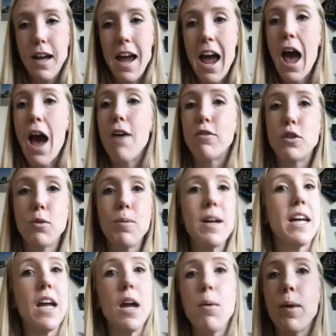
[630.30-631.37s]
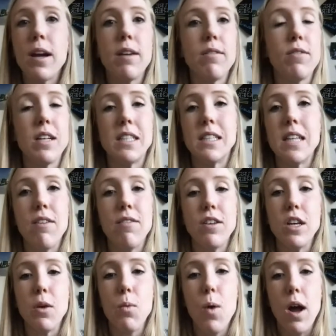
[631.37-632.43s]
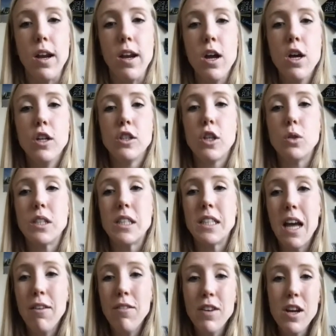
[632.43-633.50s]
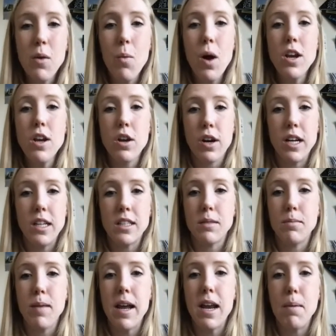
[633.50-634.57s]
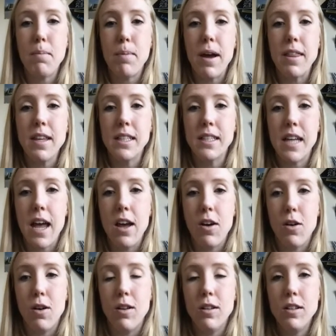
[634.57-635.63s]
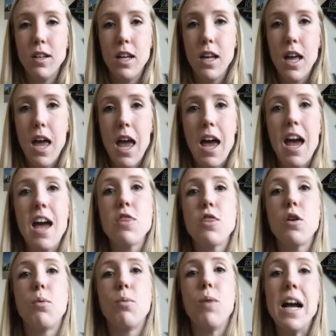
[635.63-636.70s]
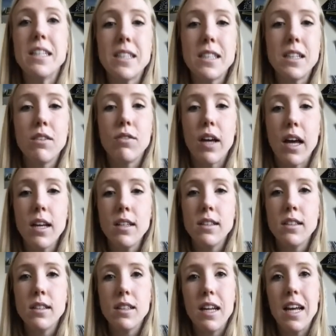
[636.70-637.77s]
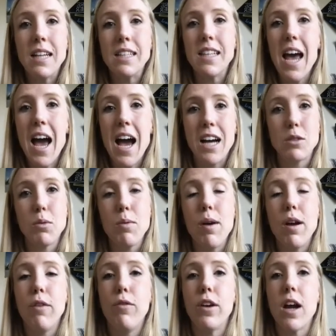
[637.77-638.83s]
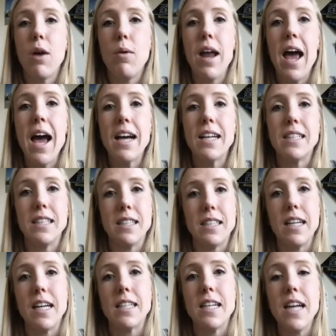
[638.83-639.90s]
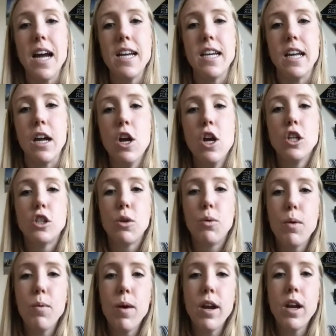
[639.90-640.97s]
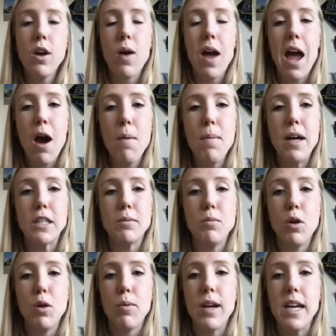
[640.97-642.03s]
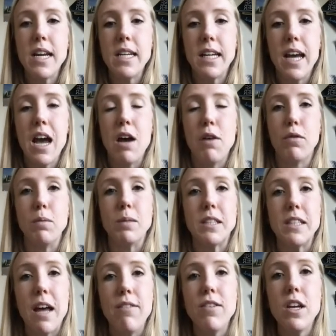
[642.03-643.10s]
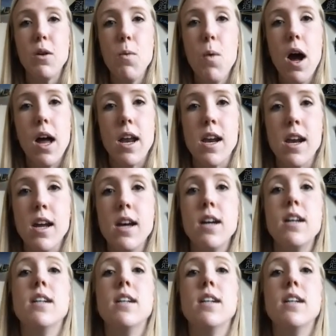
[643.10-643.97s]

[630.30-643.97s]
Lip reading: after we get rid of this 71. So 71 degrees is made up by this angle, and the rest of it is x. We want to figure out what x is to get to 90. So we want to know how much more we need to get from 71